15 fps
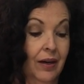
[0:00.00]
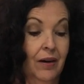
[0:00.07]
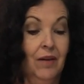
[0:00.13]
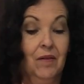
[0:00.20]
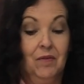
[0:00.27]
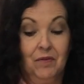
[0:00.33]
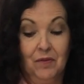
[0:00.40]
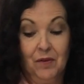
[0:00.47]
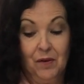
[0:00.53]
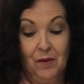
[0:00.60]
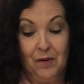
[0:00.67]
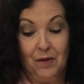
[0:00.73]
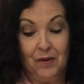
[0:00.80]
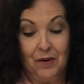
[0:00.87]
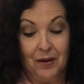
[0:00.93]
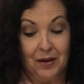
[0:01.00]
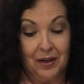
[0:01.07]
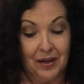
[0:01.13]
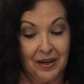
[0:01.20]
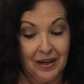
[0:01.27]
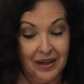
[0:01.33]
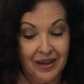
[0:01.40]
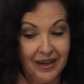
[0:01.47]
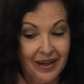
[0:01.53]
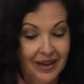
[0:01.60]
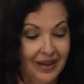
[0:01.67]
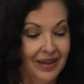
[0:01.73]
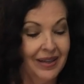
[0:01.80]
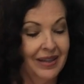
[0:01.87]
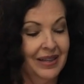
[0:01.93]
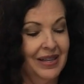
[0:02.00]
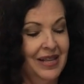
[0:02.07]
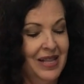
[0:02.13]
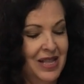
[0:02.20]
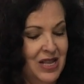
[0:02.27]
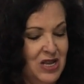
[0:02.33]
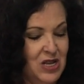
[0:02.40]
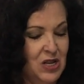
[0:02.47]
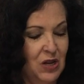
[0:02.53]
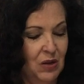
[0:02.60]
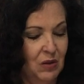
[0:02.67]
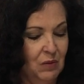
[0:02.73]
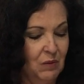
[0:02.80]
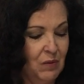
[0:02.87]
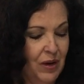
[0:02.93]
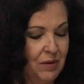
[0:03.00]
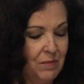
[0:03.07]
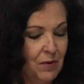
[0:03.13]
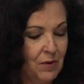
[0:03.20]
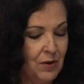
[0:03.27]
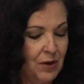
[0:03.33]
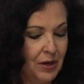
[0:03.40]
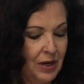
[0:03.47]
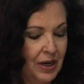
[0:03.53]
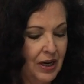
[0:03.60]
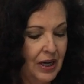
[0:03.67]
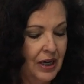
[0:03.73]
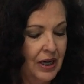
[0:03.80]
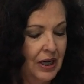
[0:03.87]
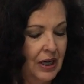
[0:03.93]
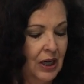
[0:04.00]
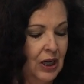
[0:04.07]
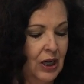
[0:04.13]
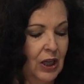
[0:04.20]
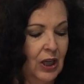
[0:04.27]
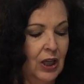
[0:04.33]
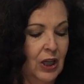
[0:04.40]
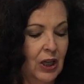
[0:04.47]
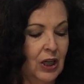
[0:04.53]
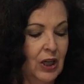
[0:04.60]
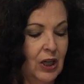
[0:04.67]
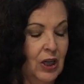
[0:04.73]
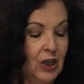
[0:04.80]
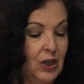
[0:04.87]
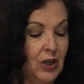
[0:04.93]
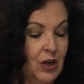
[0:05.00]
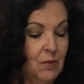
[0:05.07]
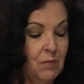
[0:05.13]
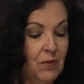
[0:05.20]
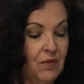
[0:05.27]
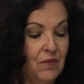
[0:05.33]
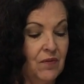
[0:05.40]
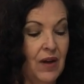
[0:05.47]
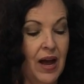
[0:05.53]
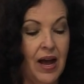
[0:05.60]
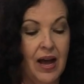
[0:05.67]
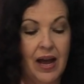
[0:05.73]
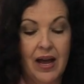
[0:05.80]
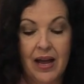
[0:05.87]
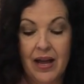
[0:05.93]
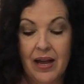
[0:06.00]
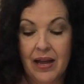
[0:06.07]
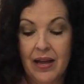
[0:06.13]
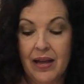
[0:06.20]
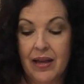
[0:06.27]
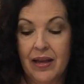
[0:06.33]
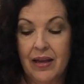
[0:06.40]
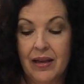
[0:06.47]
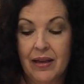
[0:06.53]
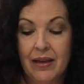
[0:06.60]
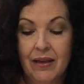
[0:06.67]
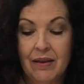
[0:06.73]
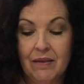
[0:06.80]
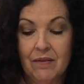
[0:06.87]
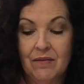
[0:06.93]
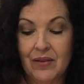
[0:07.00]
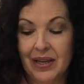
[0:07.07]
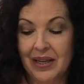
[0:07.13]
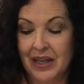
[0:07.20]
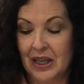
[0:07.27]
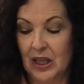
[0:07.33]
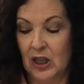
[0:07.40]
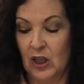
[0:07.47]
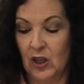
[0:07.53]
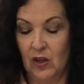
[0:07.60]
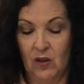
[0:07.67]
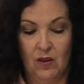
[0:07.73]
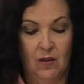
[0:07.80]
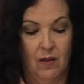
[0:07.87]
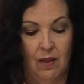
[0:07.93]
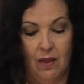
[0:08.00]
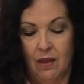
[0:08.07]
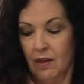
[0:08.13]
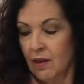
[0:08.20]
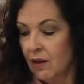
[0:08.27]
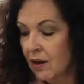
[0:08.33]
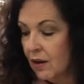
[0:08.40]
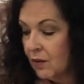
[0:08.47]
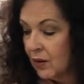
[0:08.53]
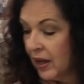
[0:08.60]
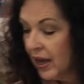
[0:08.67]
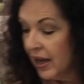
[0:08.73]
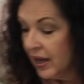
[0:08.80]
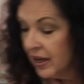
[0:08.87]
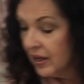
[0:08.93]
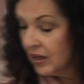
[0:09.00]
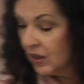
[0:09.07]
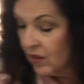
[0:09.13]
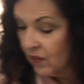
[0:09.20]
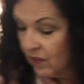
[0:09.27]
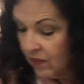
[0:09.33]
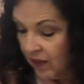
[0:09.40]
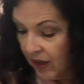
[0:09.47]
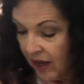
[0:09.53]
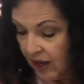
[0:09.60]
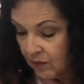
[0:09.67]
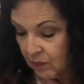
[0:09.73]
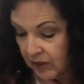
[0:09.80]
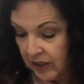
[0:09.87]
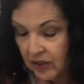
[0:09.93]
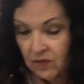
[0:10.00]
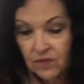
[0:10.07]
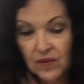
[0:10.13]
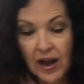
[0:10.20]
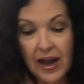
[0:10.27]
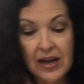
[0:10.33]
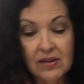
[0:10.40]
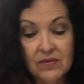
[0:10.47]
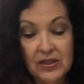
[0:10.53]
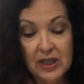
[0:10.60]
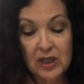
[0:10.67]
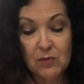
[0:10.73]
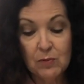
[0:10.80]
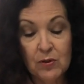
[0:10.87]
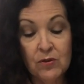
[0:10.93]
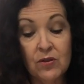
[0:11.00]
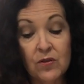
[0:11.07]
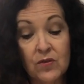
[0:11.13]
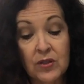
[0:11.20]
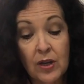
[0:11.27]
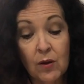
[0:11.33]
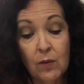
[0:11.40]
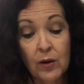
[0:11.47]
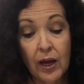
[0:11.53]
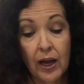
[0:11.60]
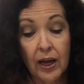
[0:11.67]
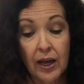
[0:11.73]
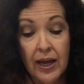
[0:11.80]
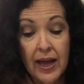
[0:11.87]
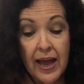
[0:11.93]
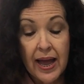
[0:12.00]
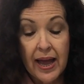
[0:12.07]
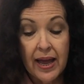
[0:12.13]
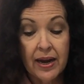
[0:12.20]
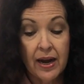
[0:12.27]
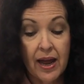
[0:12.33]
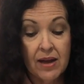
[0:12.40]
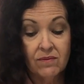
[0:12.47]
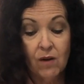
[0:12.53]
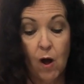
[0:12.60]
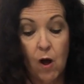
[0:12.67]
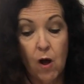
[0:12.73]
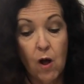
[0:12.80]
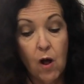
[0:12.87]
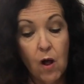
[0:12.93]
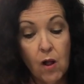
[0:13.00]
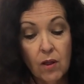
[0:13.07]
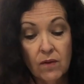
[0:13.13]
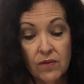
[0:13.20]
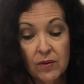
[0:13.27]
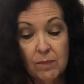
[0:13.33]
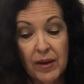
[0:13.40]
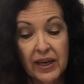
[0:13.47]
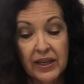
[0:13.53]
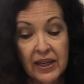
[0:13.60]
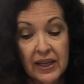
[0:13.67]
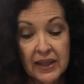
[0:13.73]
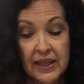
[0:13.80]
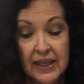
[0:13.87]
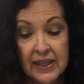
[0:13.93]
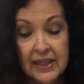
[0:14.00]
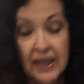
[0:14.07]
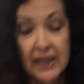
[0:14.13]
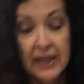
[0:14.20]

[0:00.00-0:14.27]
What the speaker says: 4, 1 more, number 5. Okay, then we need 5 teaspoons of soda. And I have all of the baking things I